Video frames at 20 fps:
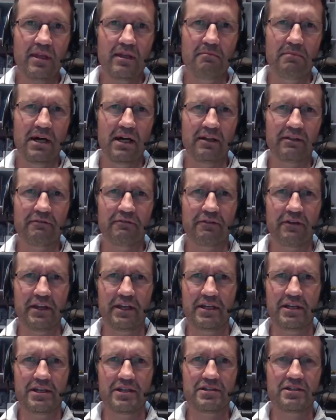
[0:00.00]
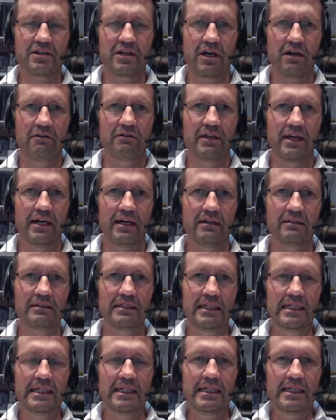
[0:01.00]
about 3 years ago now
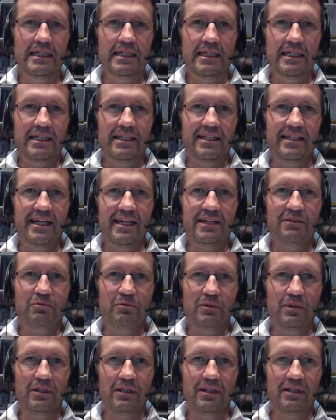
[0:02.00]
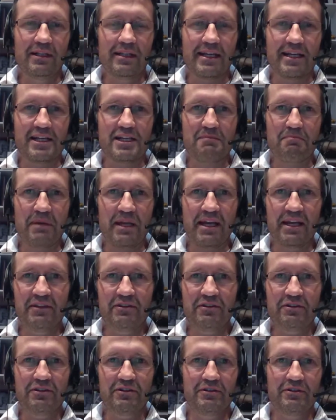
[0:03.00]
that will
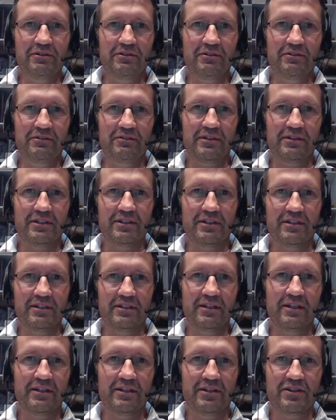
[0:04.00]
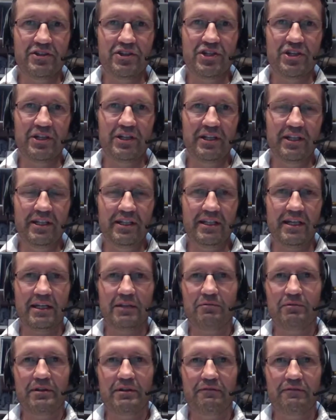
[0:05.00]
explain to you the journey
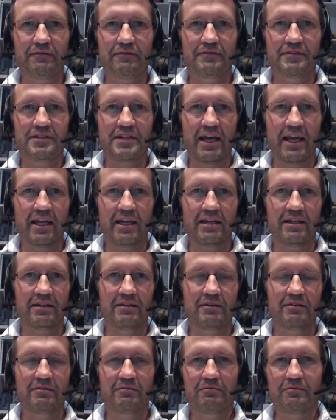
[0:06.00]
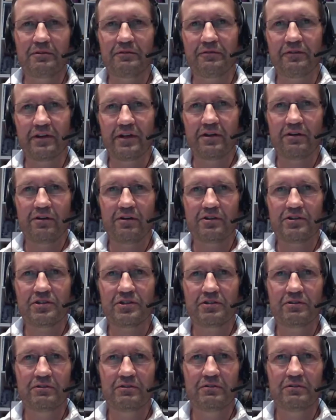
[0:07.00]
that we've taken with
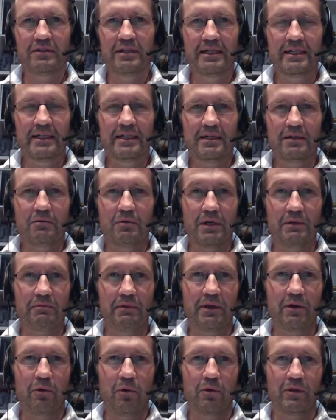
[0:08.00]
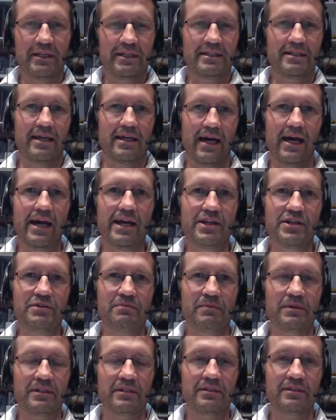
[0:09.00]
regards to what we call
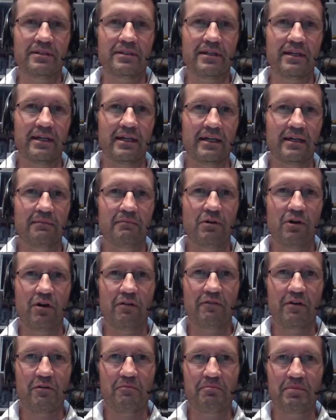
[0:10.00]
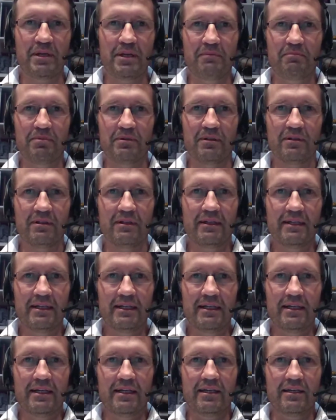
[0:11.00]
engagement of our people
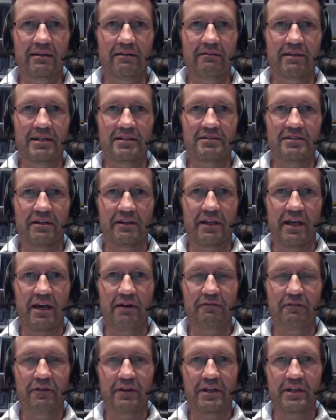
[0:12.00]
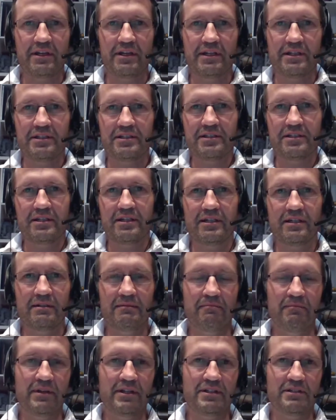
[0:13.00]
here in South Africa.
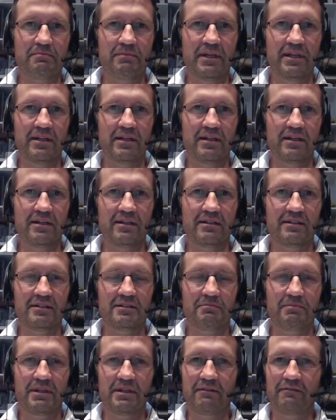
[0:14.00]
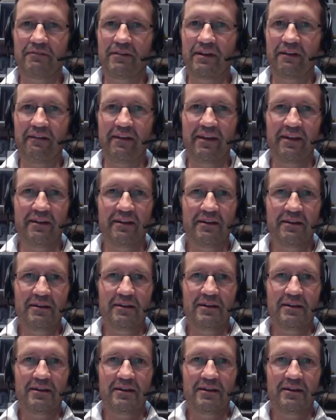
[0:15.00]
It's been a very